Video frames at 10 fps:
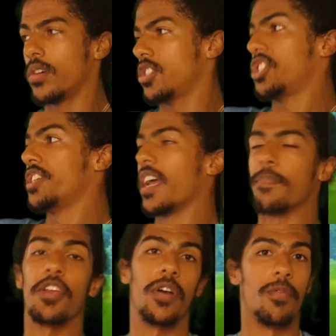
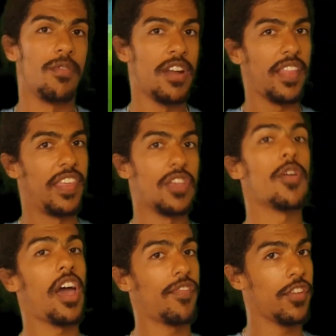ship, nothing. You
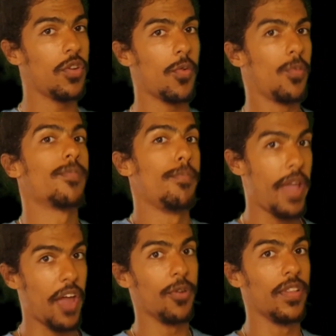have to
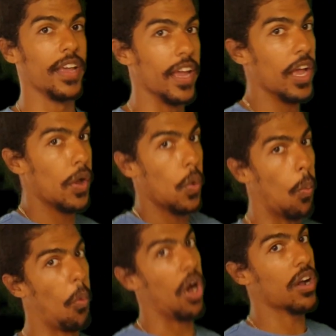manually
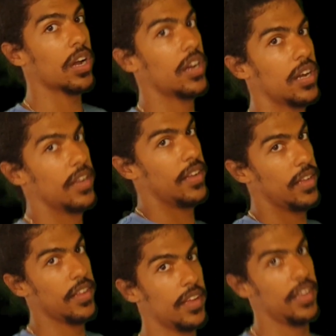walk.
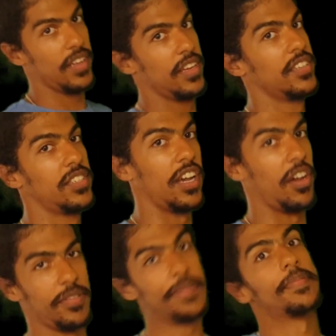
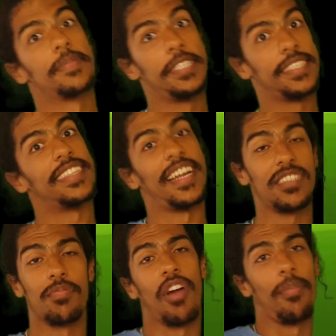So that's
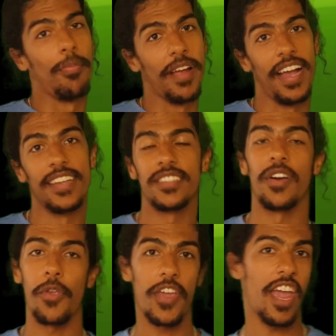a problem, guys.
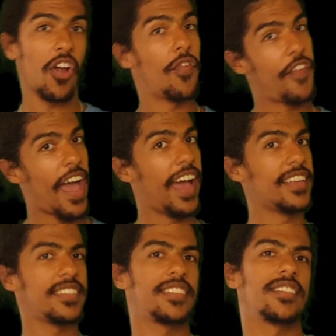So you can't go
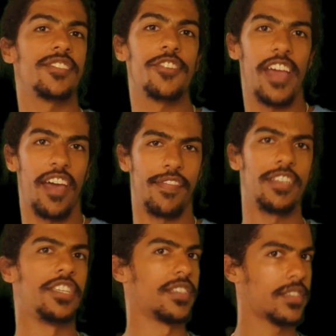fast, you have
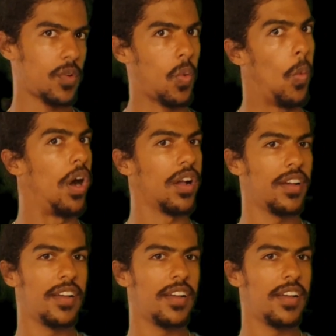to just walk.